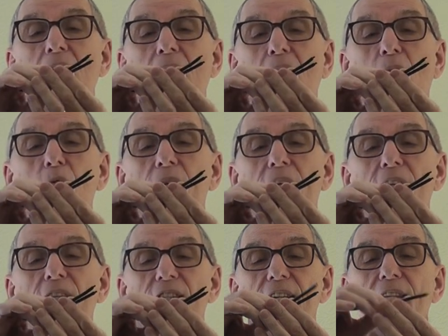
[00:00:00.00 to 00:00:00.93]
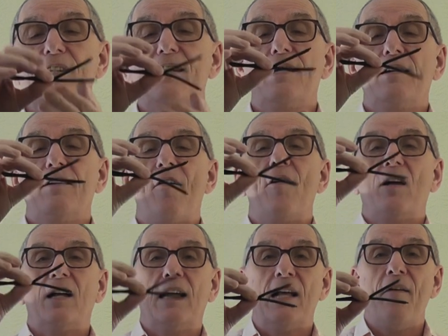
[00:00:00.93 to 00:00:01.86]
Hold it in the centre,
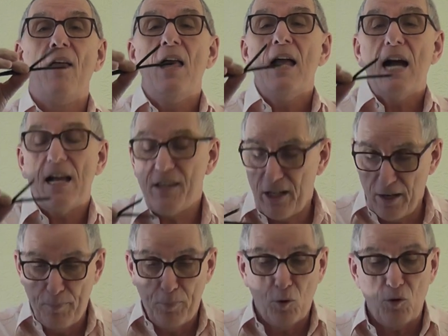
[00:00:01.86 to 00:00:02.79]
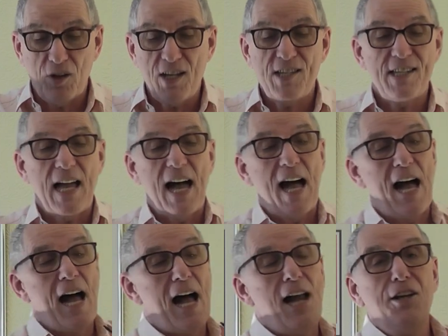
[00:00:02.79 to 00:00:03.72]
and then I put this
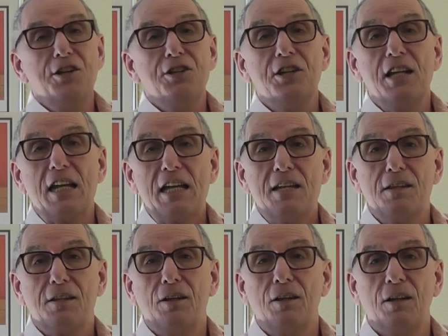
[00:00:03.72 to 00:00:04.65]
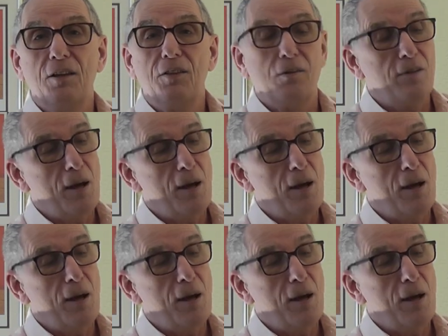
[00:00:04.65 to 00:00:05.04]
underneath the